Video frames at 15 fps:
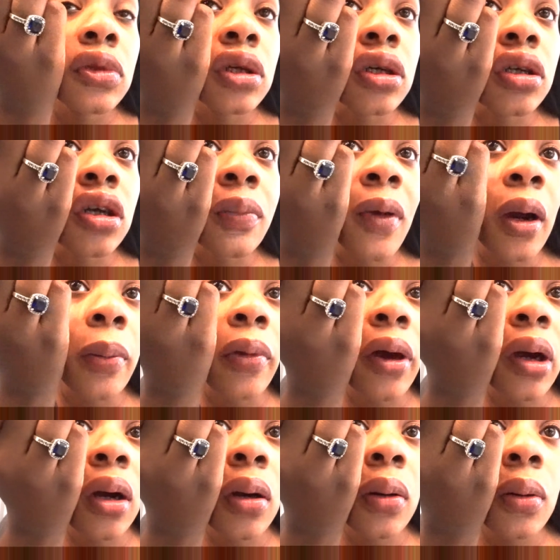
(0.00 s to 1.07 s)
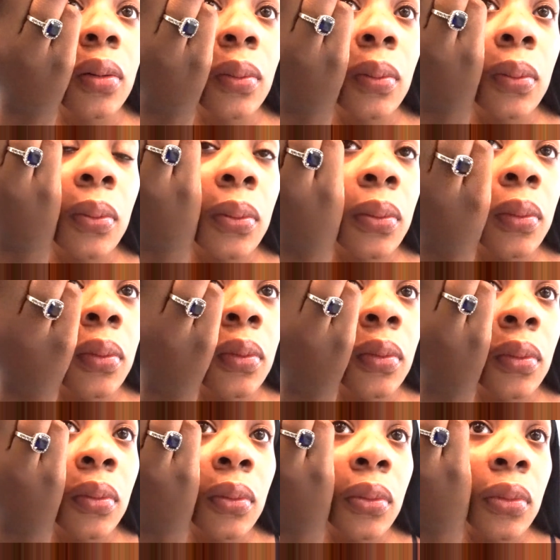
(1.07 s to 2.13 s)
Under my brow,
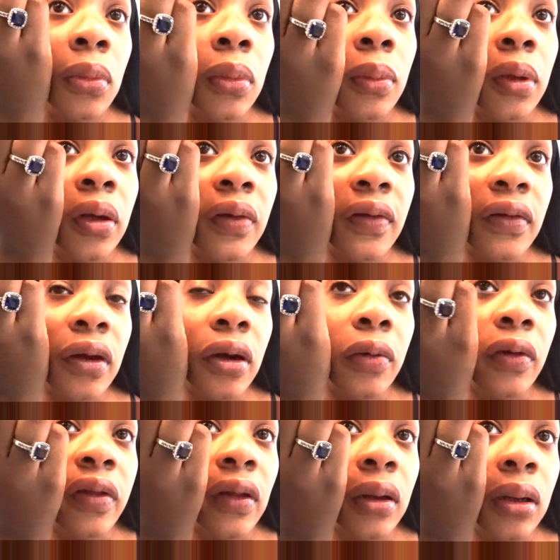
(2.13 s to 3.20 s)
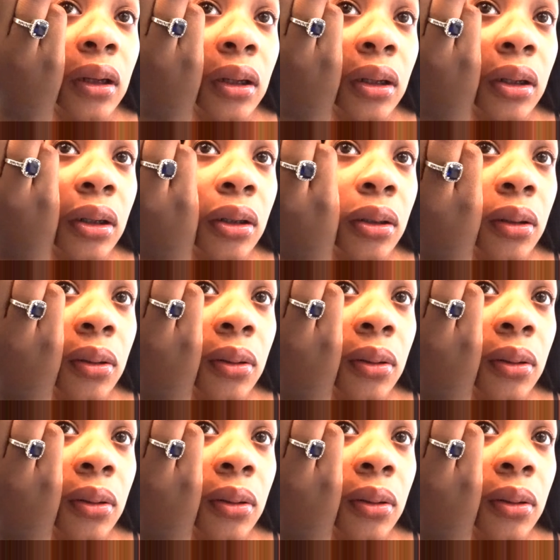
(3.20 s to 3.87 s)
I'm going to start with the line,